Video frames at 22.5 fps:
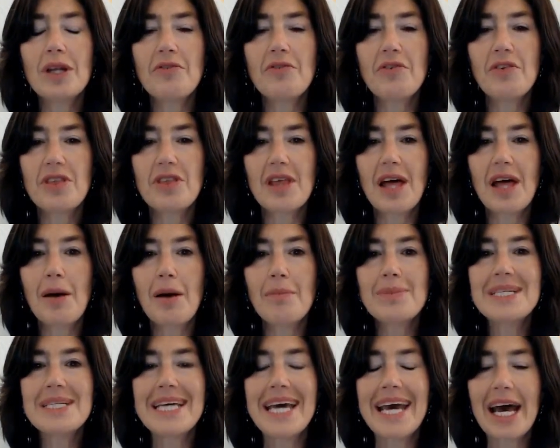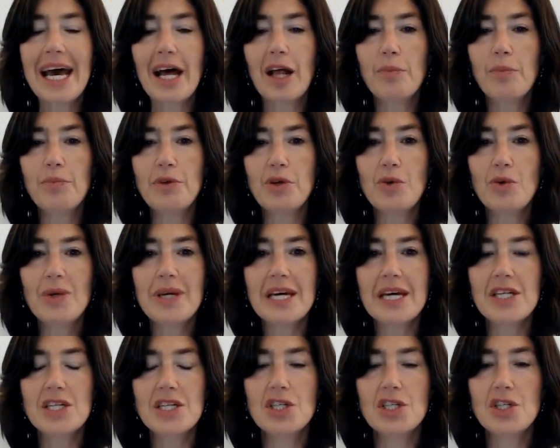of thumb to help you
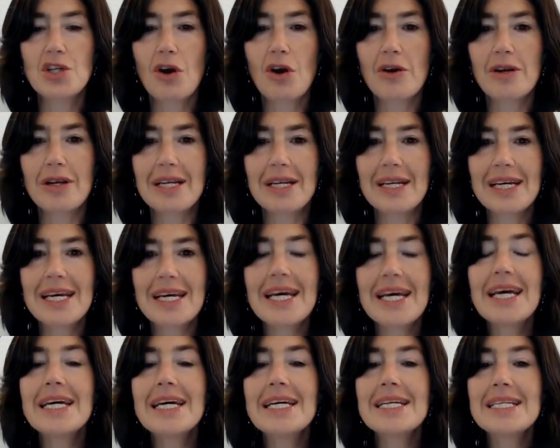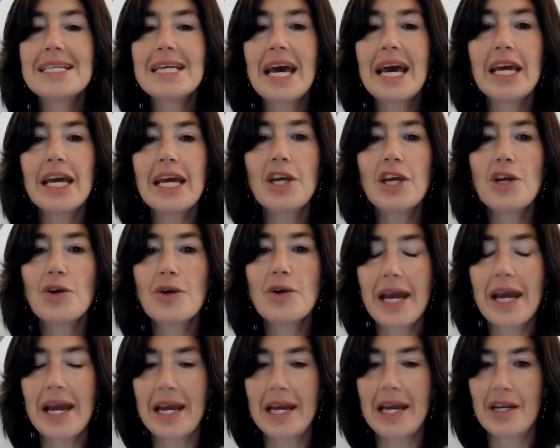get started: take
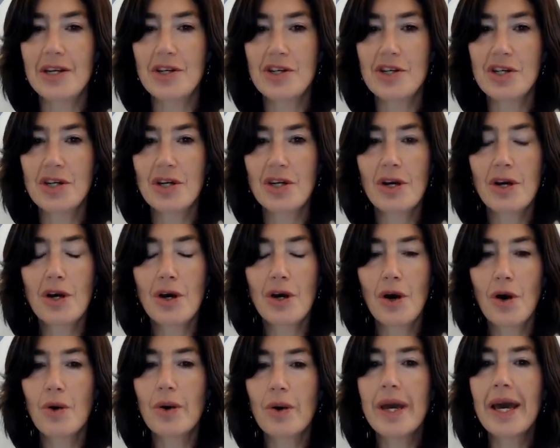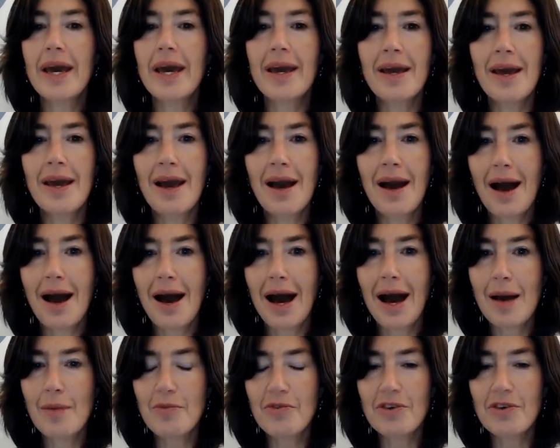your age. Okay,
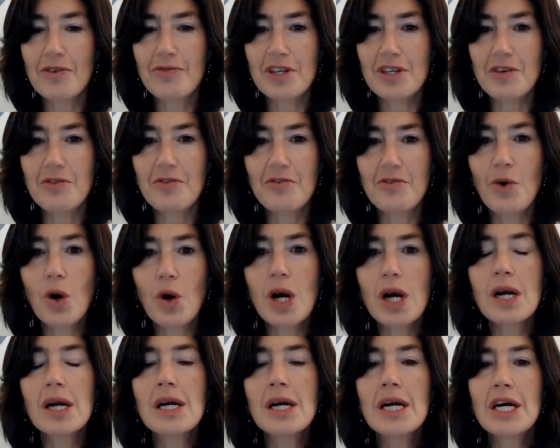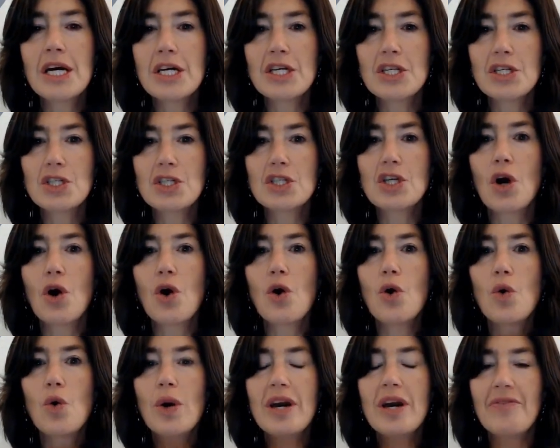I'm 54,
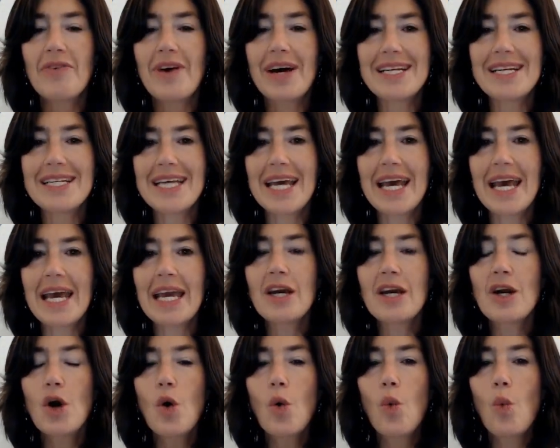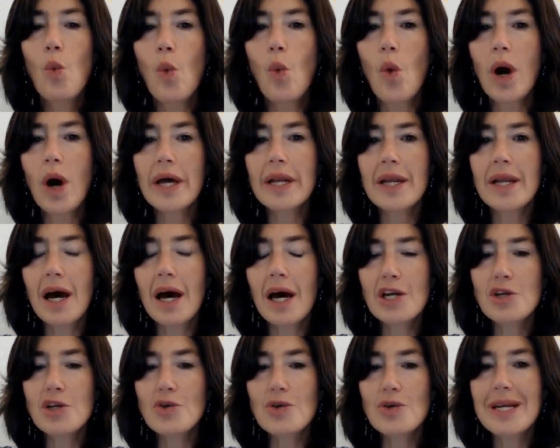so if I take
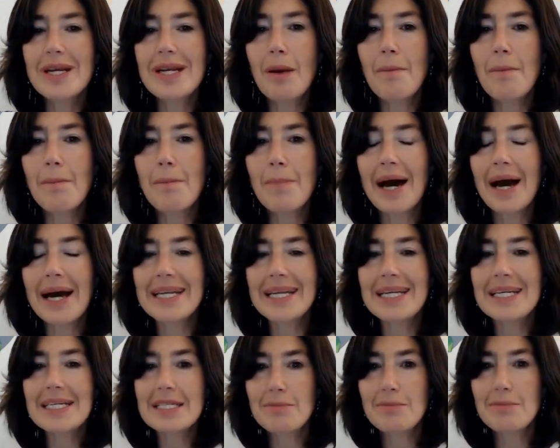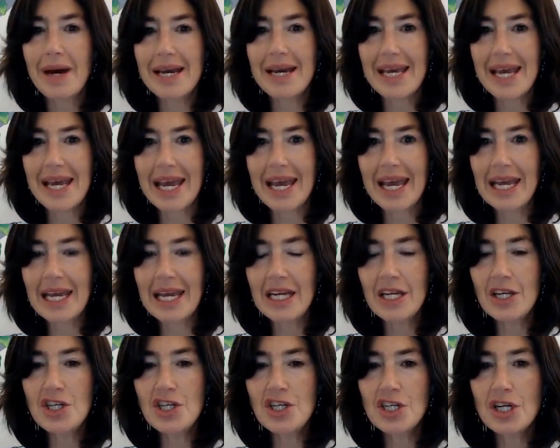100 minus my
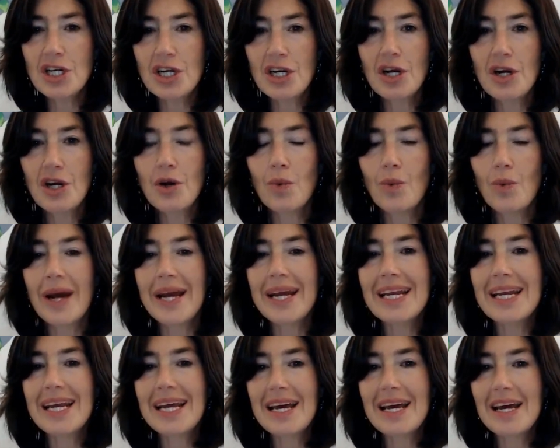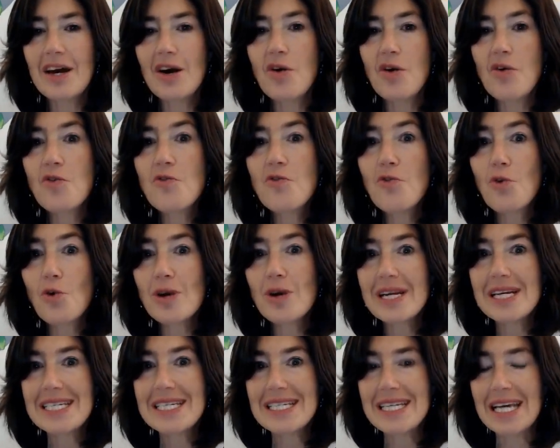age, right,
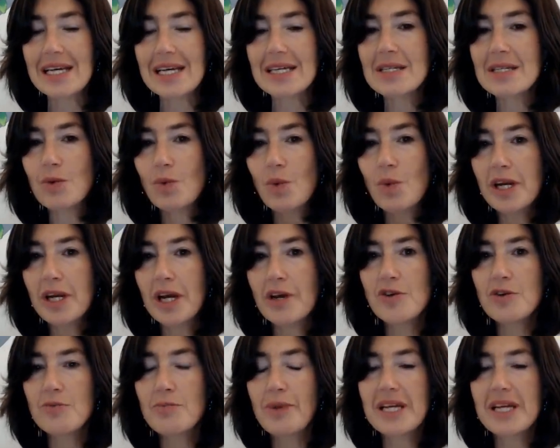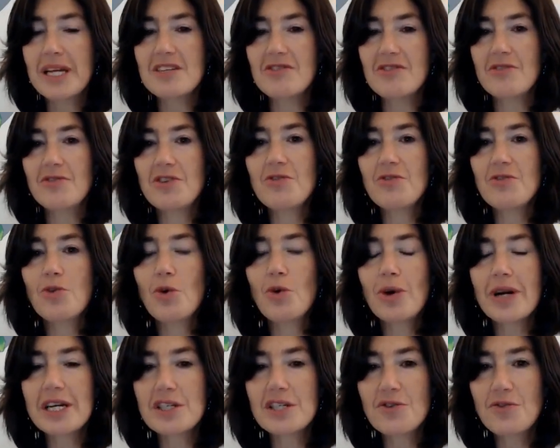46. 100 minus
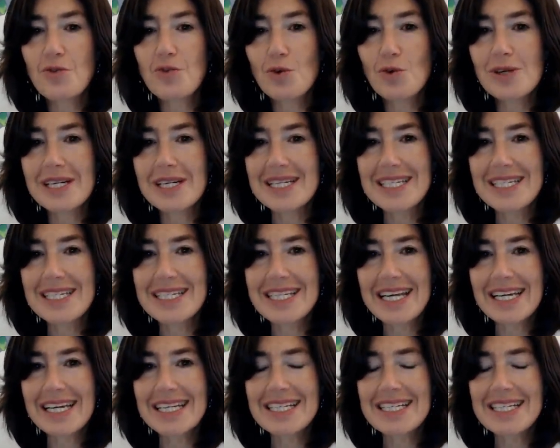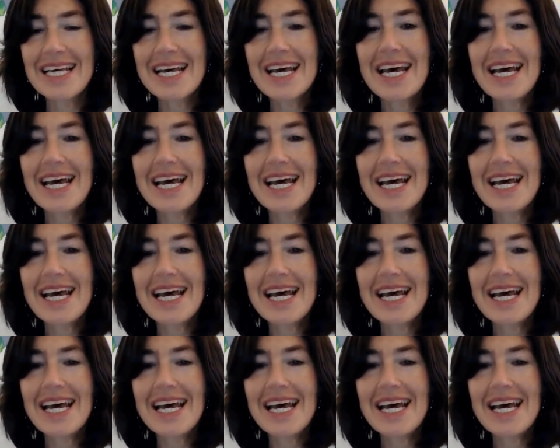54 is 46.